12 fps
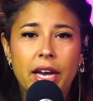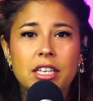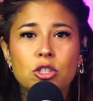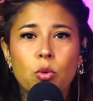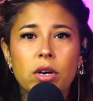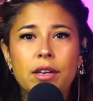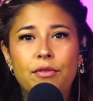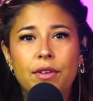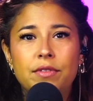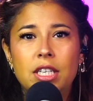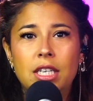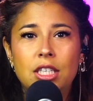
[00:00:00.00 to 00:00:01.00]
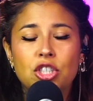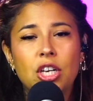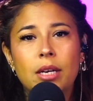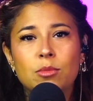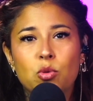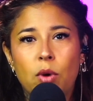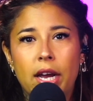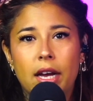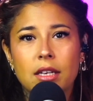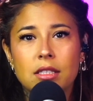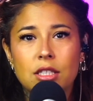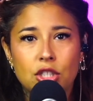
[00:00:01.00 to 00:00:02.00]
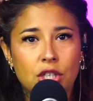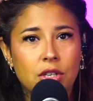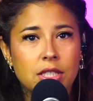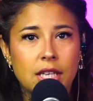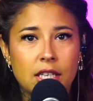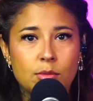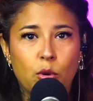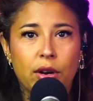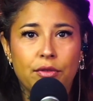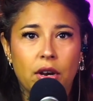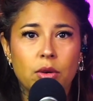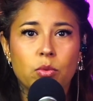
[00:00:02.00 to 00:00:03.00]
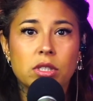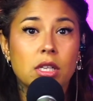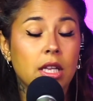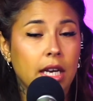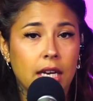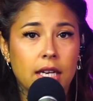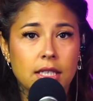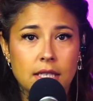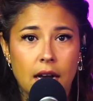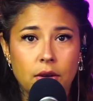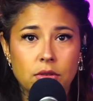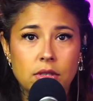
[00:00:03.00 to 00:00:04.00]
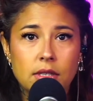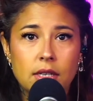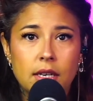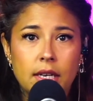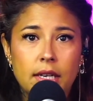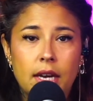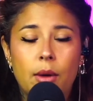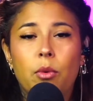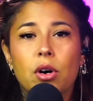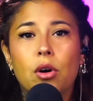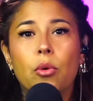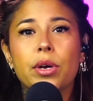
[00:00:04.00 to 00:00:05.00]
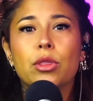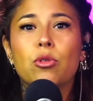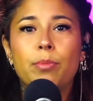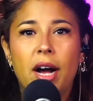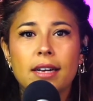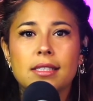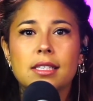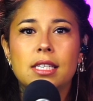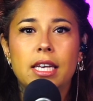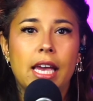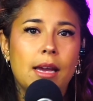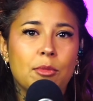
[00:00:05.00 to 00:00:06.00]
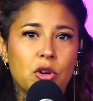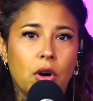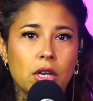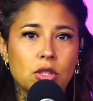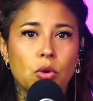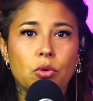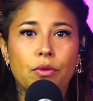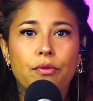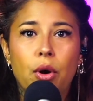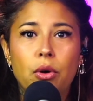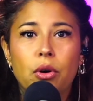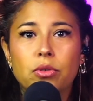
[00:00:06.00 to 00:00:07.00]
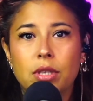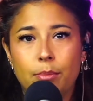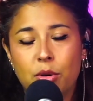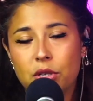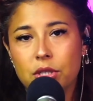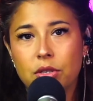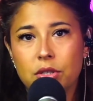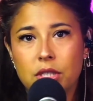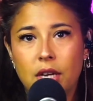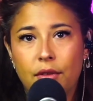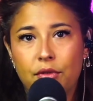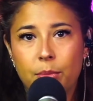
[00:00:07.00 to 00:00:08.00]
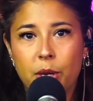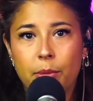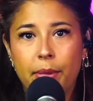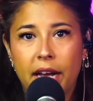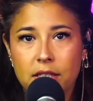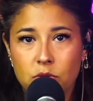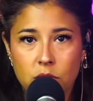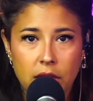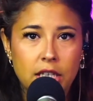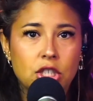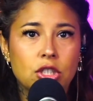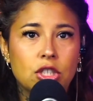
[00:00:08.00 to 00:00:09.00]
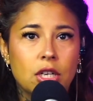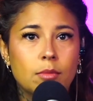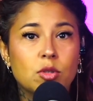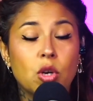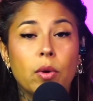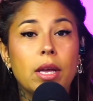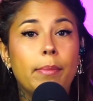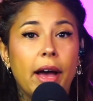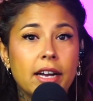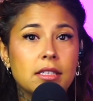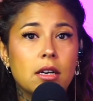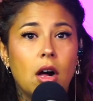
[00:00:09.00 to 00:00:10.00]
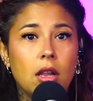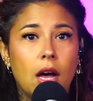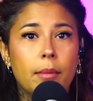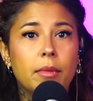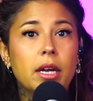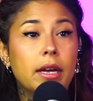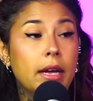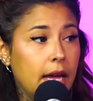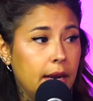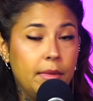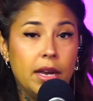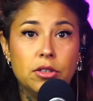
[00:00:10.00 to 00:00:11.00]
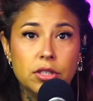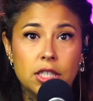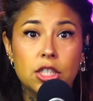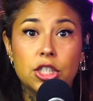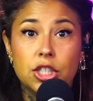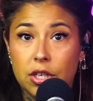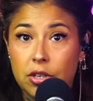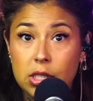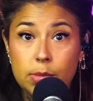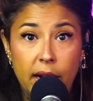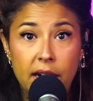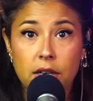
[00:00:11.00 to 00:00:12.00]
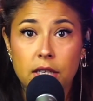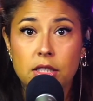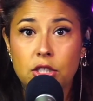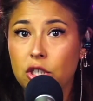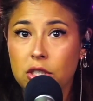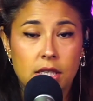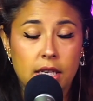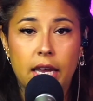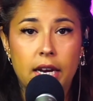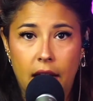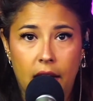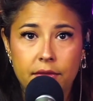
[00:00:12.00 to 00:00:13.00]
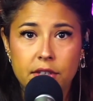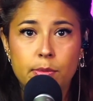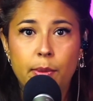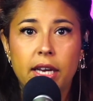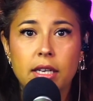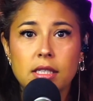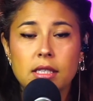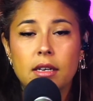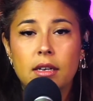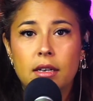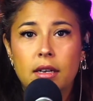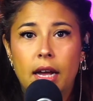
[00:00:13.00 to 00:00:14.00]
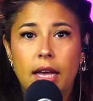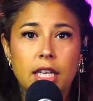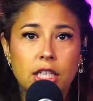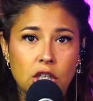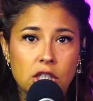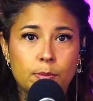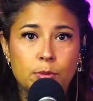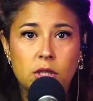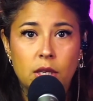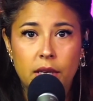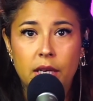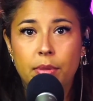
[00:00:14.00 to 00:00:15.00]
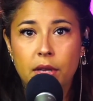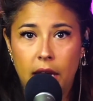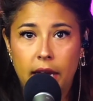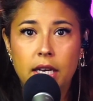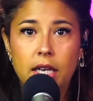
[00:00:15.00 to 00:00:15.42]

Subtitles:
in 2015, James Reyes, Sherri's ex-boyfriend, was cleaning his house. And while going through boxes, he came across old photos and personal stuff from their past relationship. So he packed it all up and mailed it to Sherri's parents just to get it out of his space. And then just to be polite, he